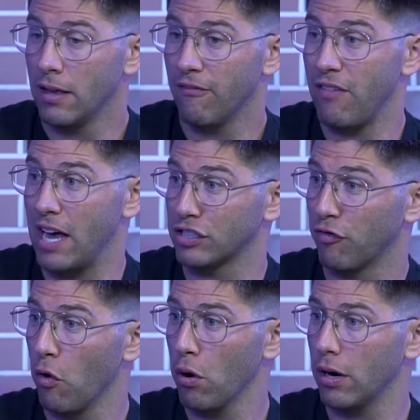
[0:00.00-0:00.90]
Fast
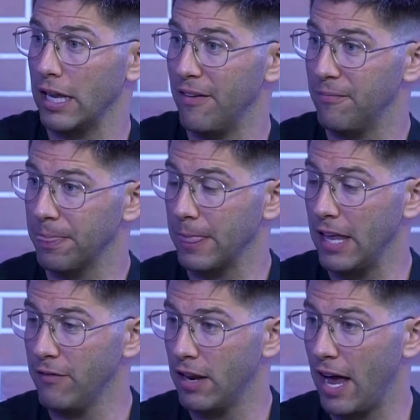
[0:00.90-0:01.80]
forward,
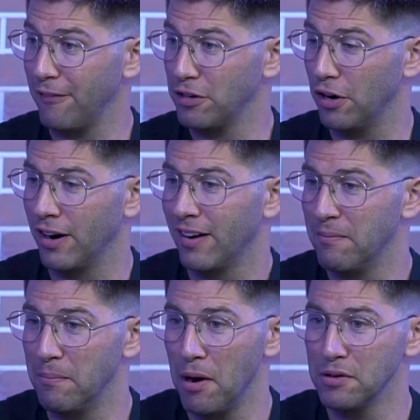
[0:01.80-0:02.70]
even after
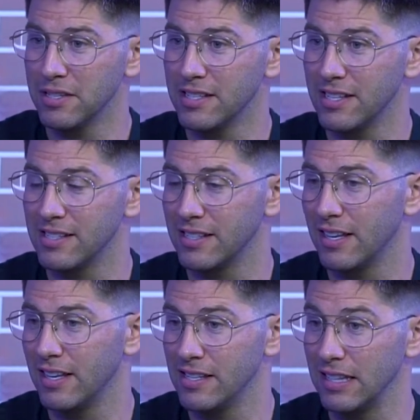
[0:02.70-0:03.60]
Moses is
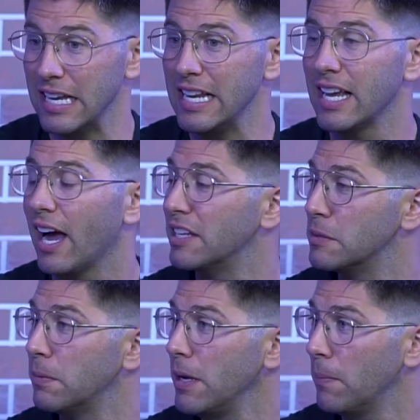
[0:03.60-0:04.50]
leading God's
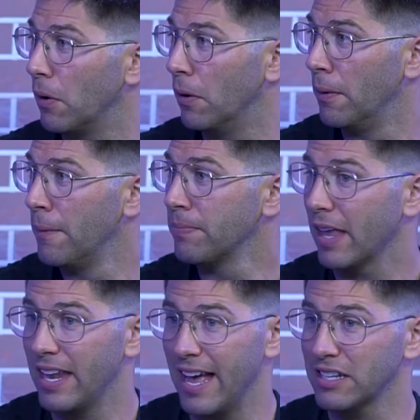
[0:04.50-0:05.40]
people
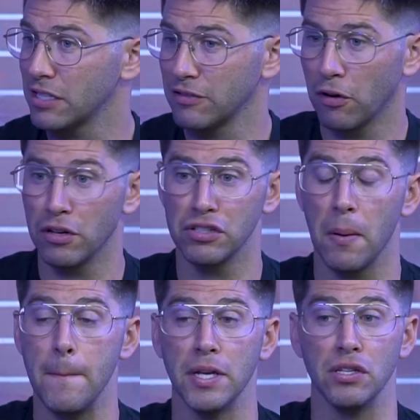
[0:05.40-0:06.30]
in Exodus 4, there's a
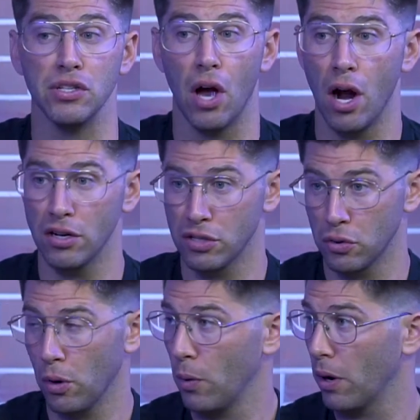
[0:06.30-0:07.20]
bizarre
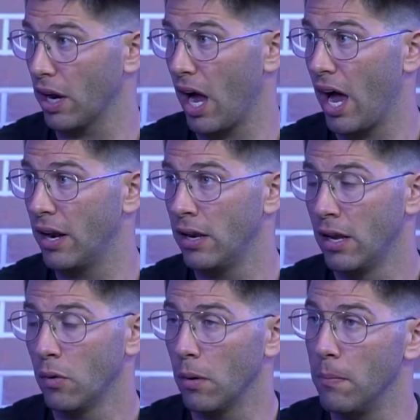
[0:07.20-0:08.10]
story where
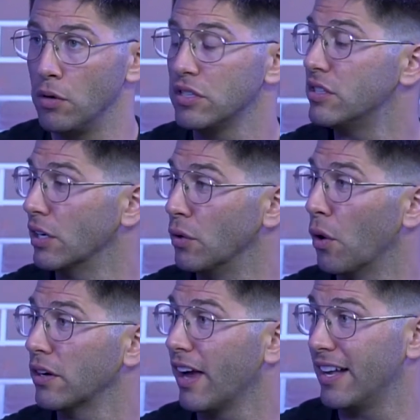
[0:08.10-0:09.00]
Moses
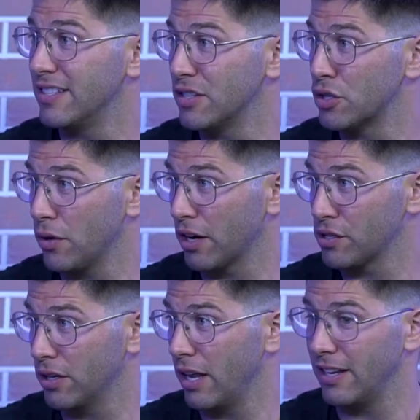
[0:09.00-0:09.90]
ignored God's
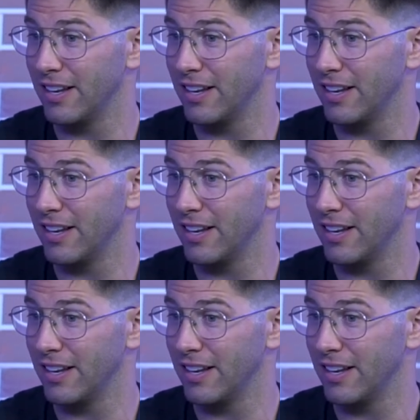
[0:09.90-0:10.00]
instruction and